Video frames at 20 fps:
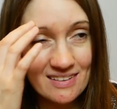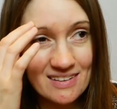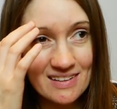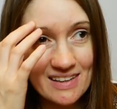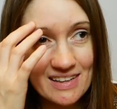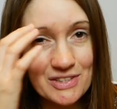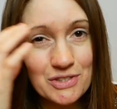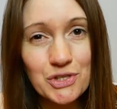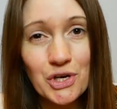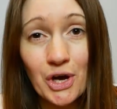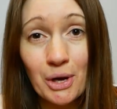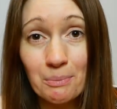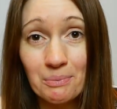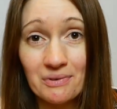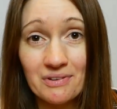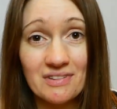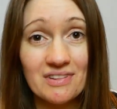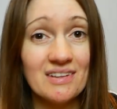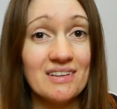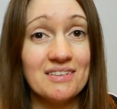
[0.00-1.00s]

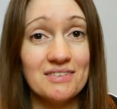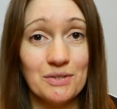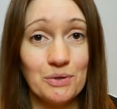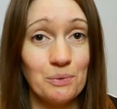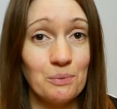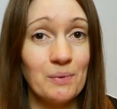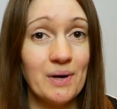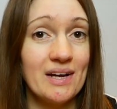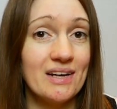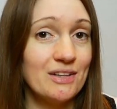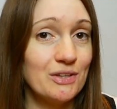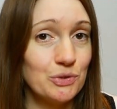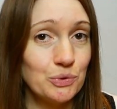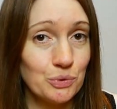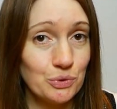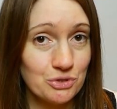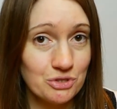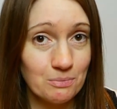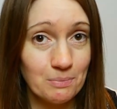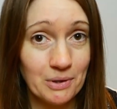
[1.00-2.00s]
interpret things in a way that you're
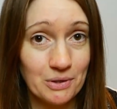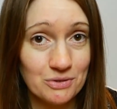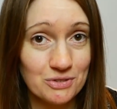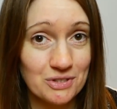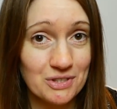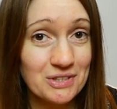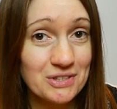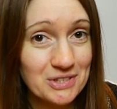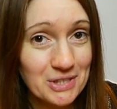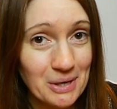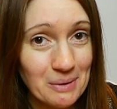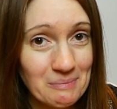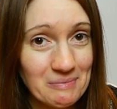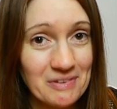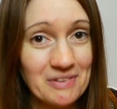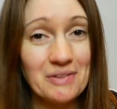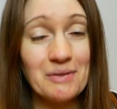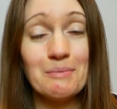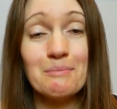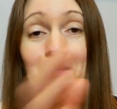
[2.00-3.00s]
not supposed to
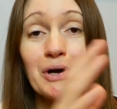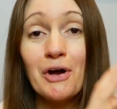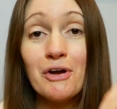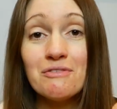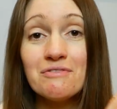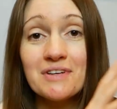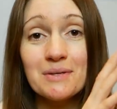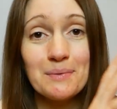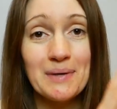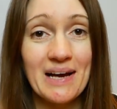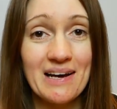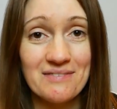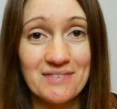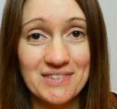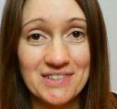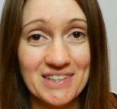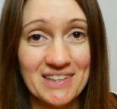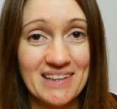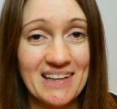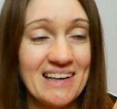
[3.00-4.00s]
interpret them, but hopefully we haven't
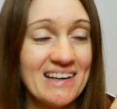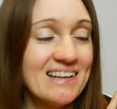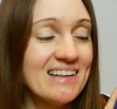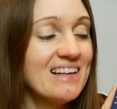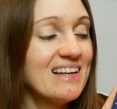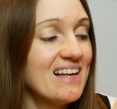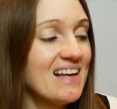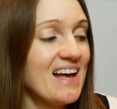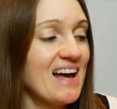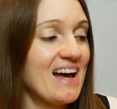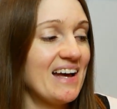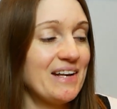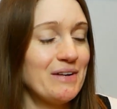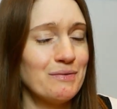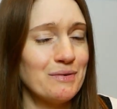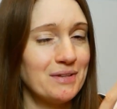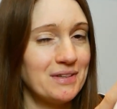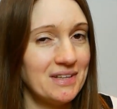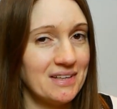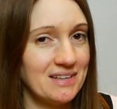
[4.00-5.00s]
done that and
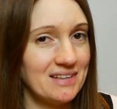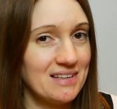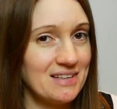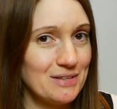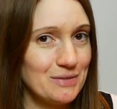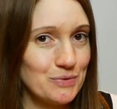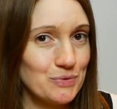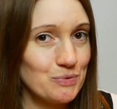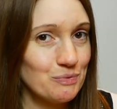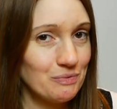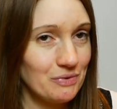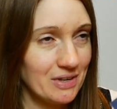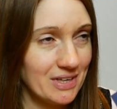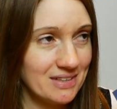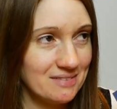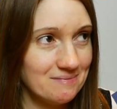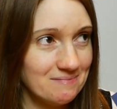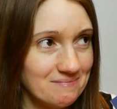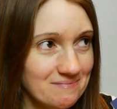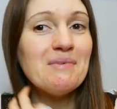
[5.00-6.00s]
everything is right.
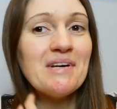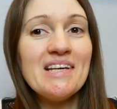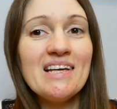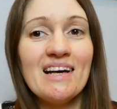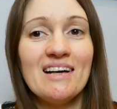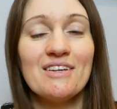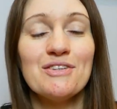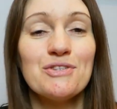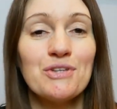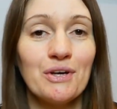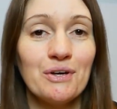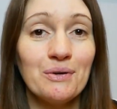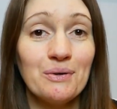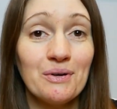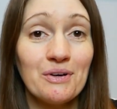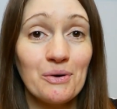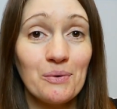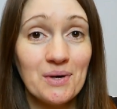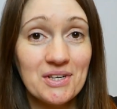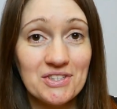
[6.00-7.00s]
But yeah, so
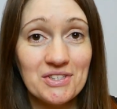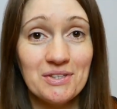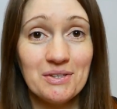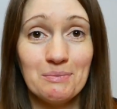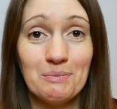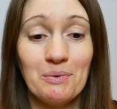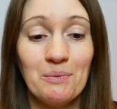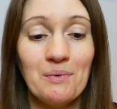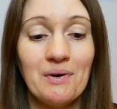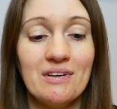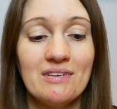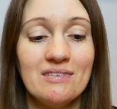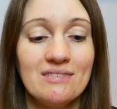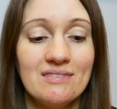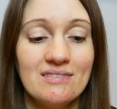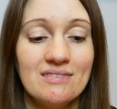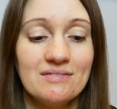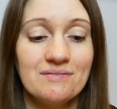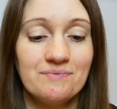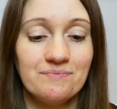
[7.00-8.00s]
question number 1
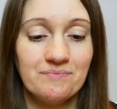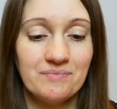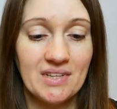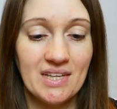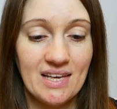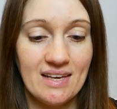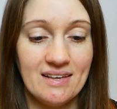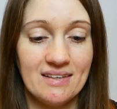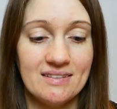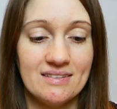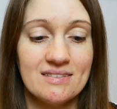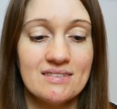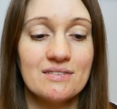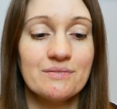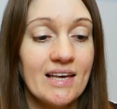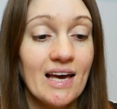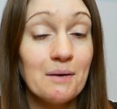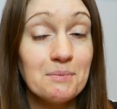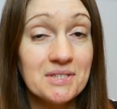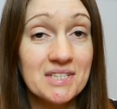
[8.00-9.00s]
is,
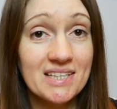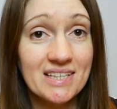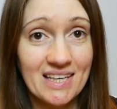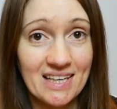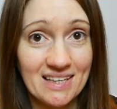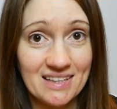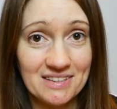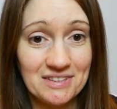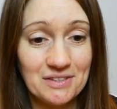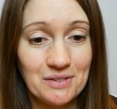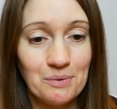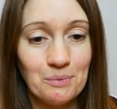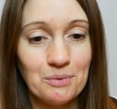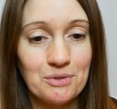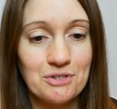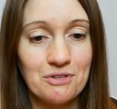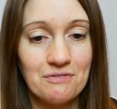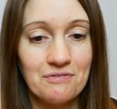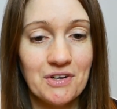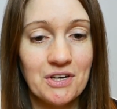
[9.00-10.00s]
Captain Kidd was
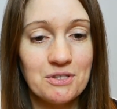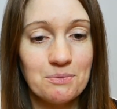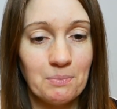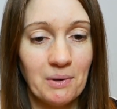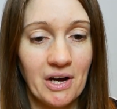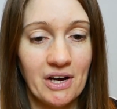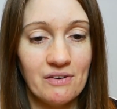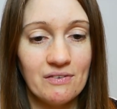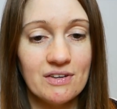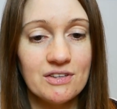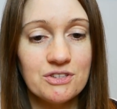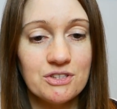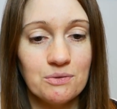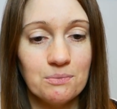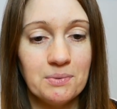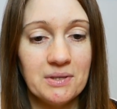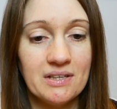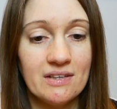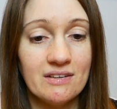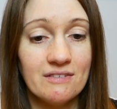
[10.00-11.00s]
the first pirate to
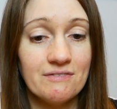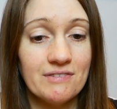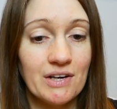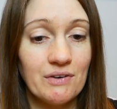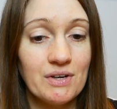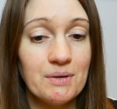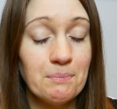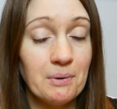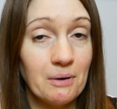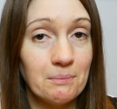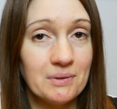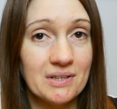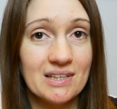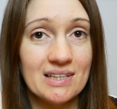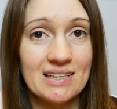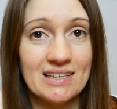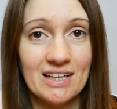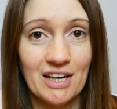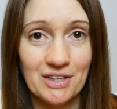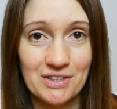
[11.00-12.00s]
be very
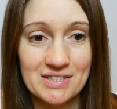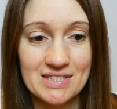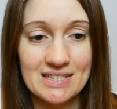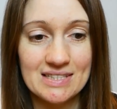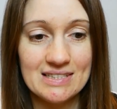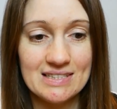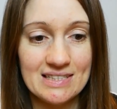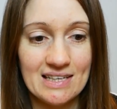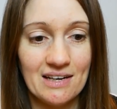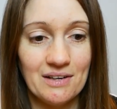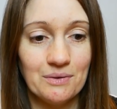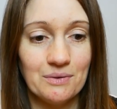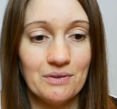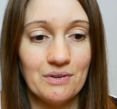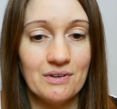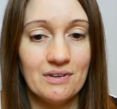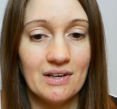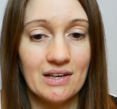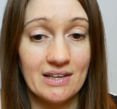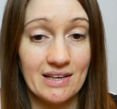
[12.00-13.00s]
publicly hunted down
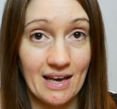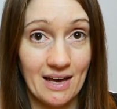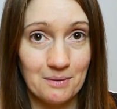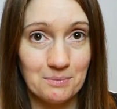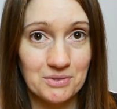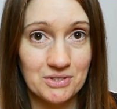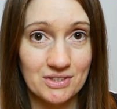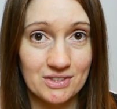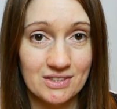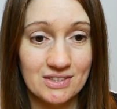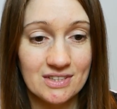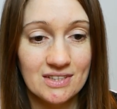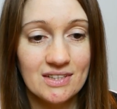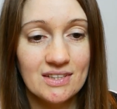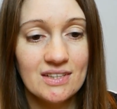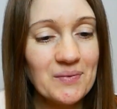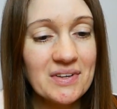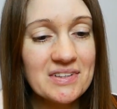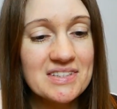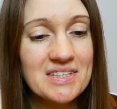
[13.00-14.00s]
and captured.
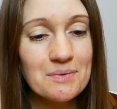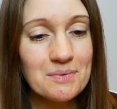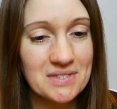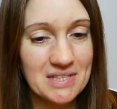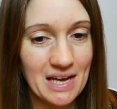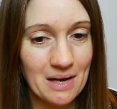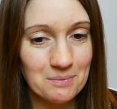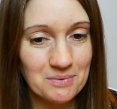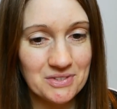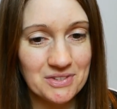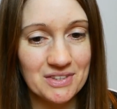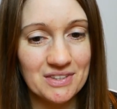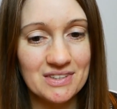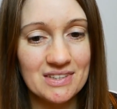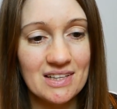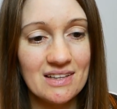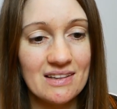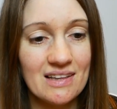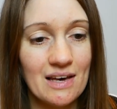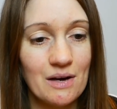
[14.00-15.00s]
Once he was captured,
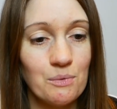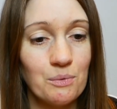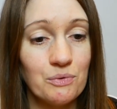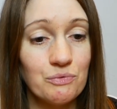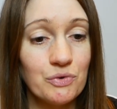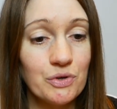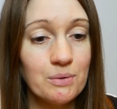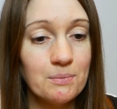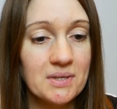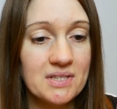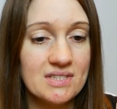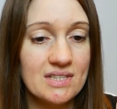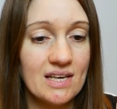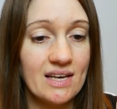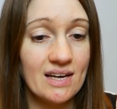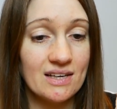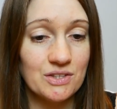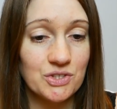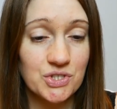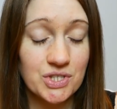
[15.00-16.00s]
there were rumours that he
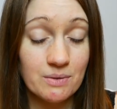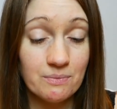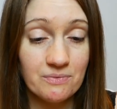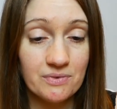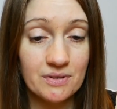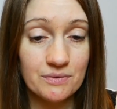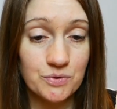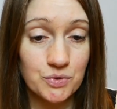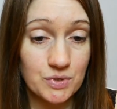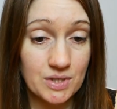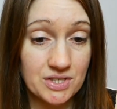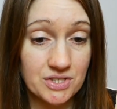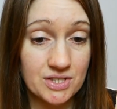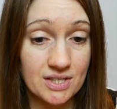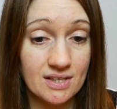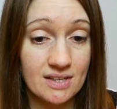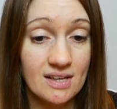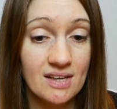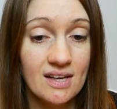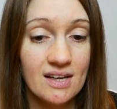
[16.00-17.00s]
had a ship full of
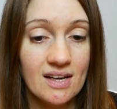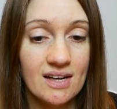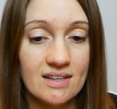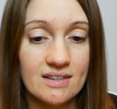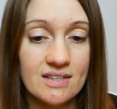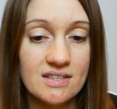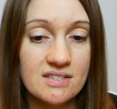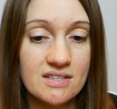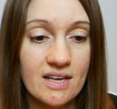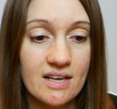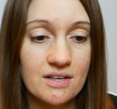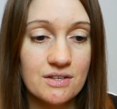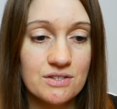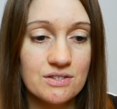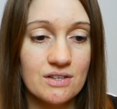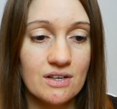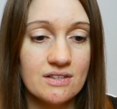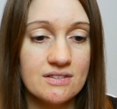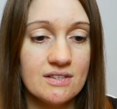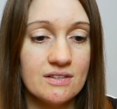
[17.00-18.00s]
treasure, and this
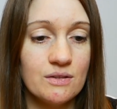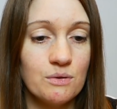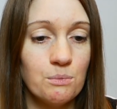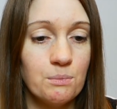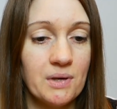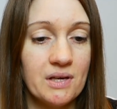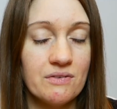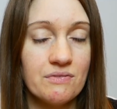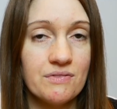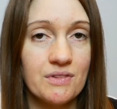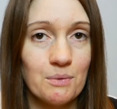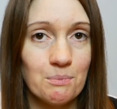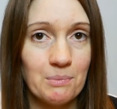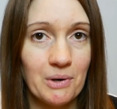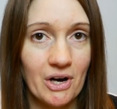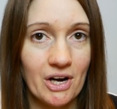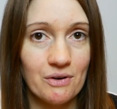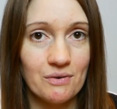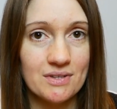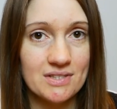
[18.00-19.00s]
kick-started the myth that
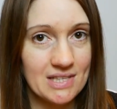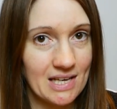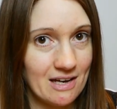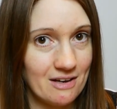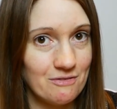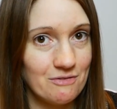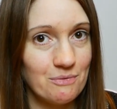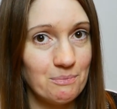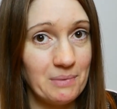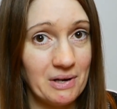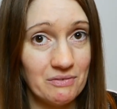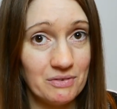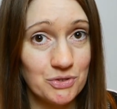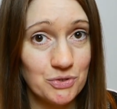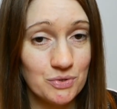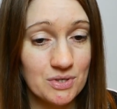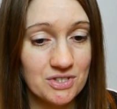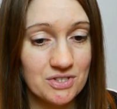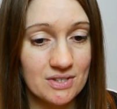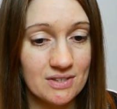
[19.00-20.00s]
pirates have buried
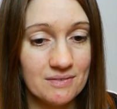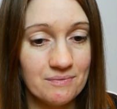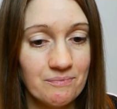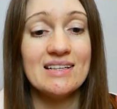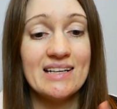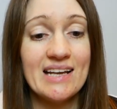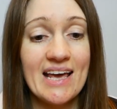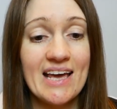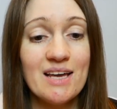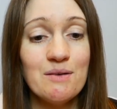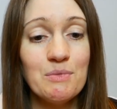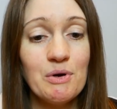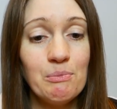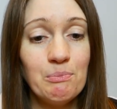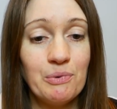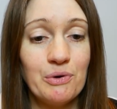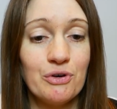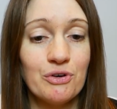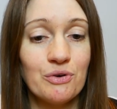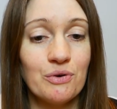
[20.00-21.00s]
treasure. Name a
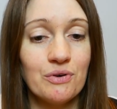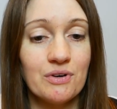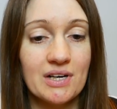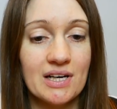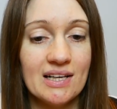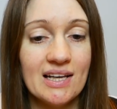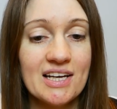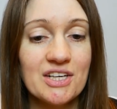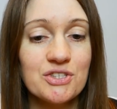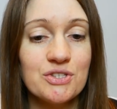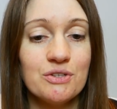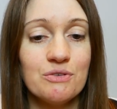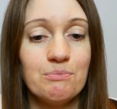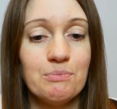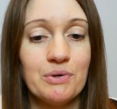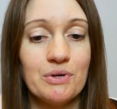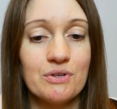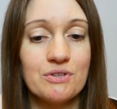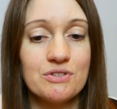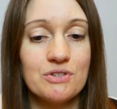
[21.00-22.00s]
book or collection of
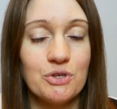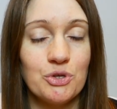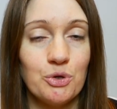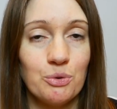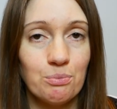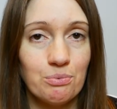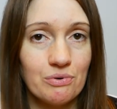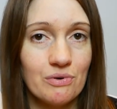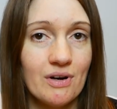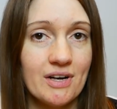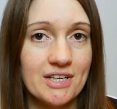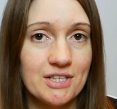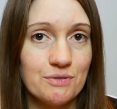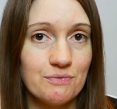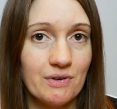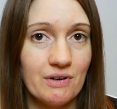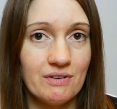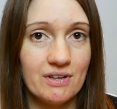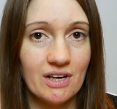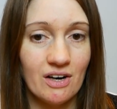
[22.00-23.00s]
books that you prize
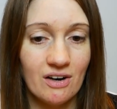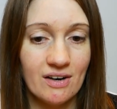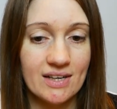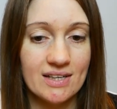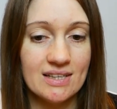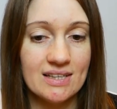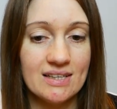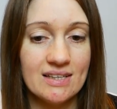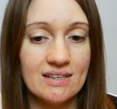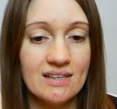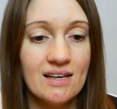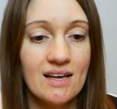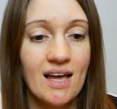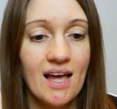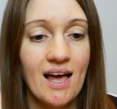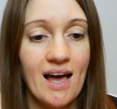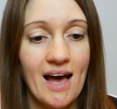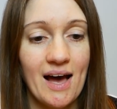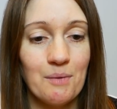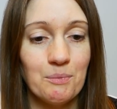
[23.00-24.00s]
very highly
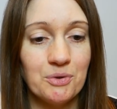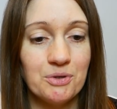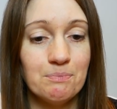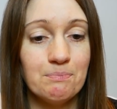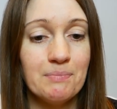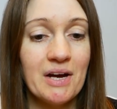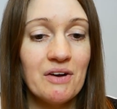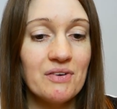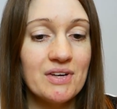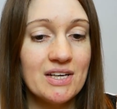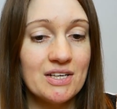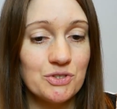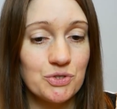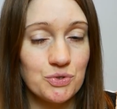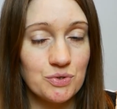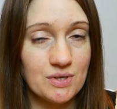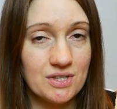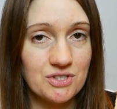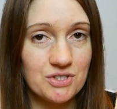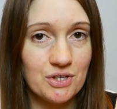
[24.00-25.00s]
and would bury as
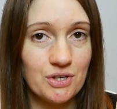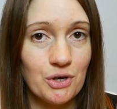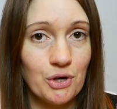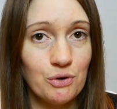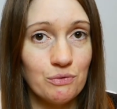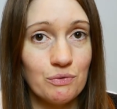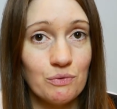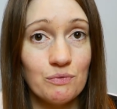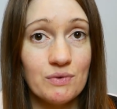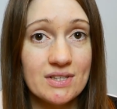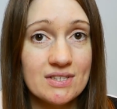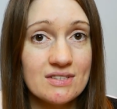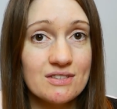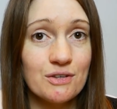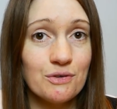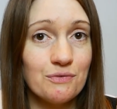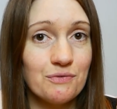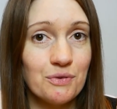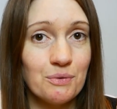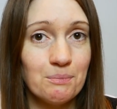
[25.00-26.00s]
treasure over risk
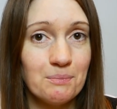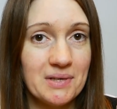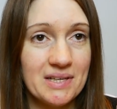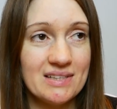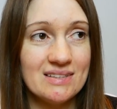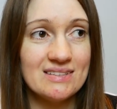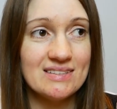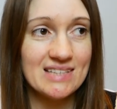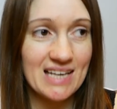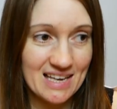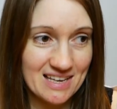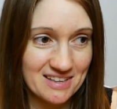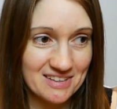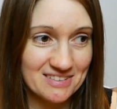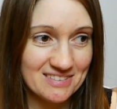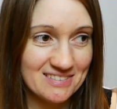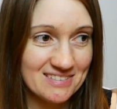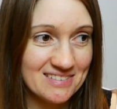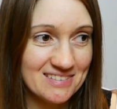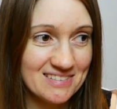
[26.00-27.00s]
of them being
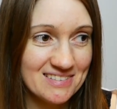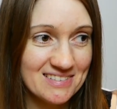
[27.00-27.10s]
taken.